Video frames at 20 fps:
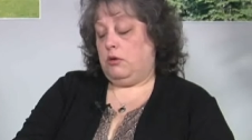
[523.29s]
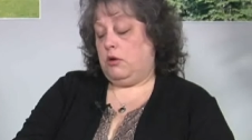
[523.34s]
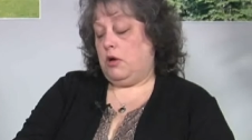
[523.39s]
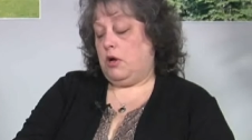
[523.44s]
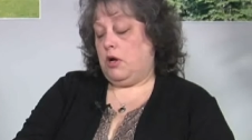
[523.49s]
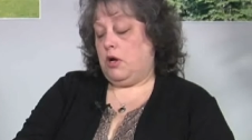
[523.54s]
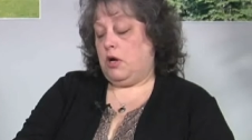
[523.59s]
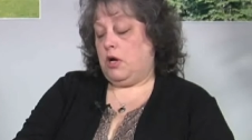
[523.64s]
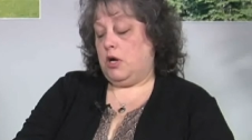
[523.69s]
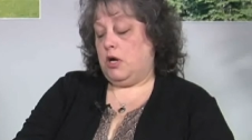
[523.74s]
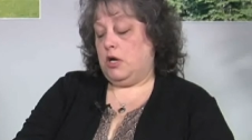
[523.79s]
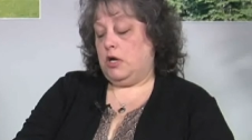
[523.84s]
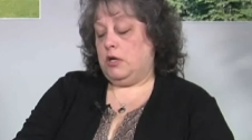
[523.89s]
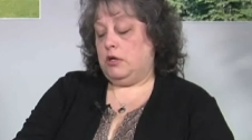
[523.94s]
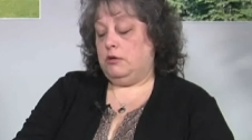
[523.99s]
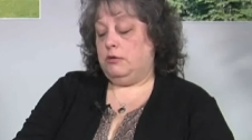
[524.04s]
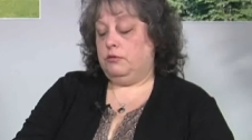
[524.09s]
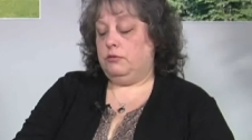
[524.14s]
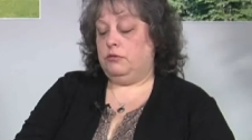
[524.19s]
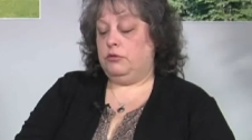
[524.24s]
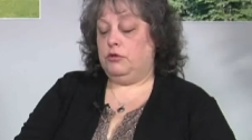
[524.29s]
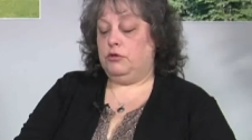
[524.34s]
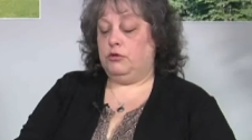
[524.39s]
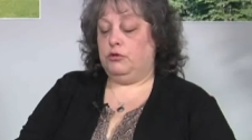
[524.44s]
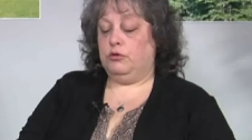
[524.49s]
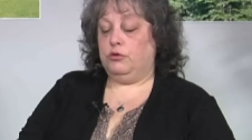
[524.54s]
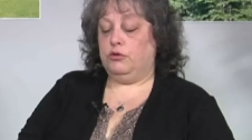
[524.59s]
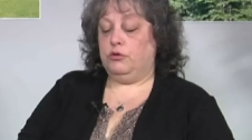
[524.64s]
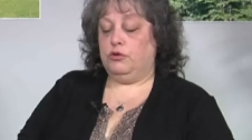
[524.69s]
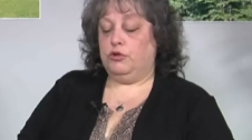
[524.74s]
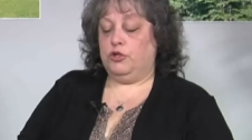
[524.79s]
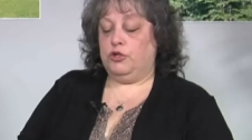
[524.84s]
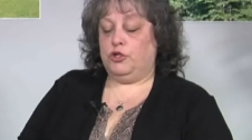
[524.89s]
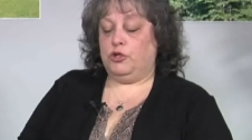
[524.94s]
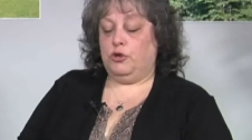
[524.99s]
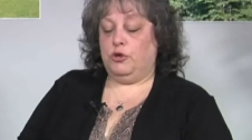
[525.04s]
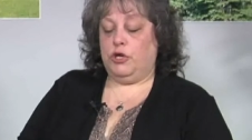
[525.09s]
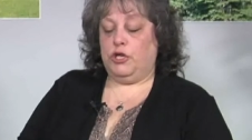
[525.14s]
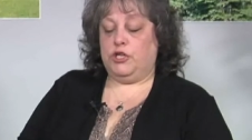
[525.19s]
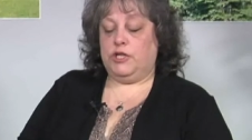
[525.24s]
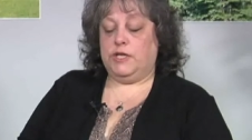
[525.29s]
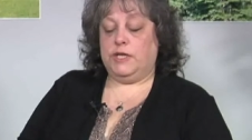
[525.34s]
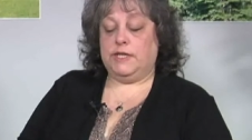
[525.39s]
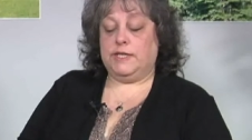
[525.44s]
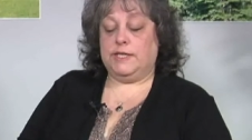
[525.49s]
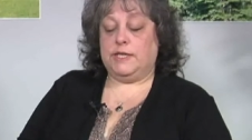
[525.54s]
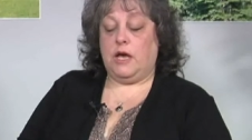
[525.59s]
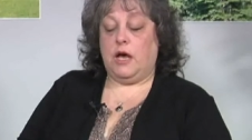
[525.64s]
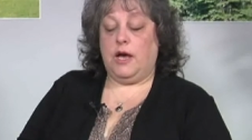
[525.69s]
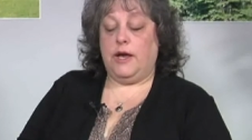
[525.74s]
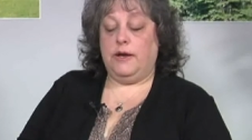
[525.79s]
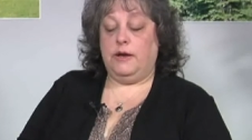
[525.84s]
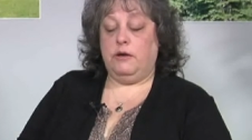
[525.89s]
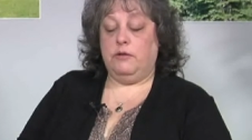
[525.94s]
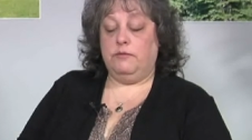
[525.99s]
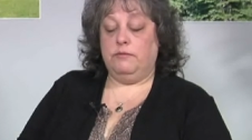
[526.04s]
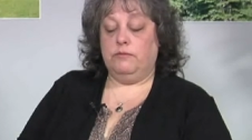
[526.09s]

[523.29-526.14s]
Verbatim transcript: uh, turn it to the side.